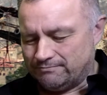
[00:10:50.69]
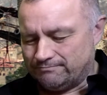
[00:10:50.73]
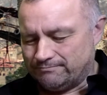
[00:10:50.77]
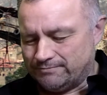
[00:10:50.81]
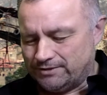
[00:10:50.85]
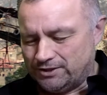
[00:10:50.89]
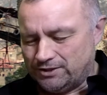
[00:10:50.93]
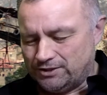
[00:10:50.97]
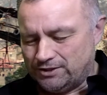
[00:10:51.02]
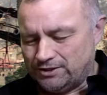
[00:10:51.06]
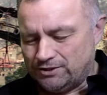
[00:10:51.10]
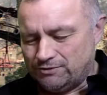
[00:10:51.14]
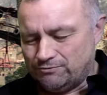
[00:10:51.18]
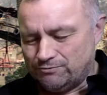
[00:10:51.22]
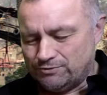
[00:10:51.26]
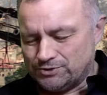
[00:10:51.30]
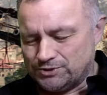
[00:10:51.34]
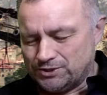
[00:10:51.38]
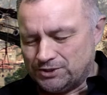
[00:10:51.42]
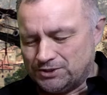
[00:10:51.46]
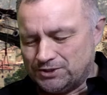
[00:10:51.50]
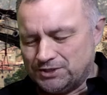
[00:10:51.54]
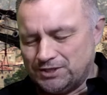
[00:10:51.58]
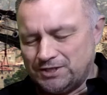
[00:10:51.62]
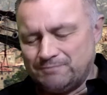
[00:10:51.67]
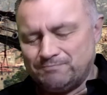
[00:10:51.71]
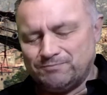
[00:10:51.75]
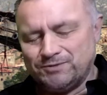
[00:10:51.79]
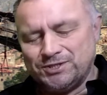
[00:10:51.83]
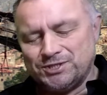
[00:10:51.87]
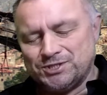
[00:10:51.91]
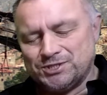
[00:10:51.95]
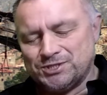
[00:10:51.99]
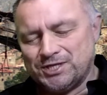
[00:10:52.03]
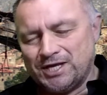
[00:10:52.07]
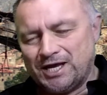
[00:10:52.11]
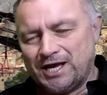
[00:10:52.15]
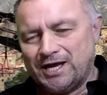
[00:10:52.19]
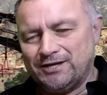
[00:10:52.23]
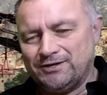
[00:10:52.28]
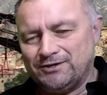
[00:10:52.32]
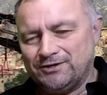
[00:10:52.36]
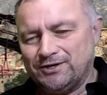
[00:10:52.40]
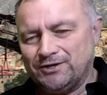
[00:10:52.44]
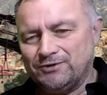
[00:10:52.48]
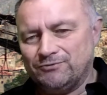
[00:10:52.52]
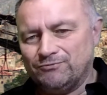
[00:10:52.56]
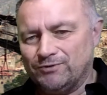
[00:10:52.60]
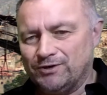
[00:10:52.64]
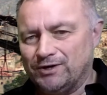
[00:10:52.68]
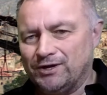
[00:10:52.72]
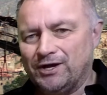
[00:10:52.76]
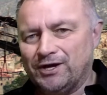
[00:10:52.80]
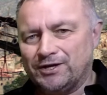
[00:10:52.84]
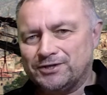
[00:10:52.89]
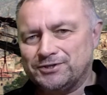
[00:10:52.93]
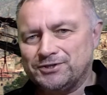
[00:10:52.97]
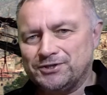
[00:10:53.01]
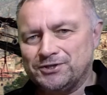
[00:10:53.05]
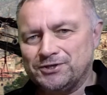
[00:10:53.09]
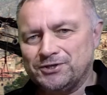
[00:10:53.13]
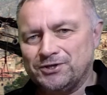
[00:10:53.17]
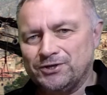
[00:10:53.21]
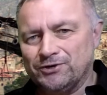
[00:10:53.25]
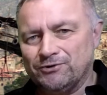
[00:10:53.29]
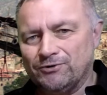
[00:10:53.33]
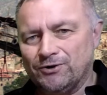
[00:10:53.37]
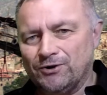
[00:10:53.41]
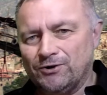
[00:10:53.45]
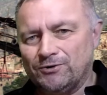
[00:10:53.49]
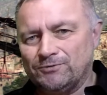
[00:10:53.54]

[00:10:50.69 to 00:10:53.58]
He was a deeply saddened and reluctant hero.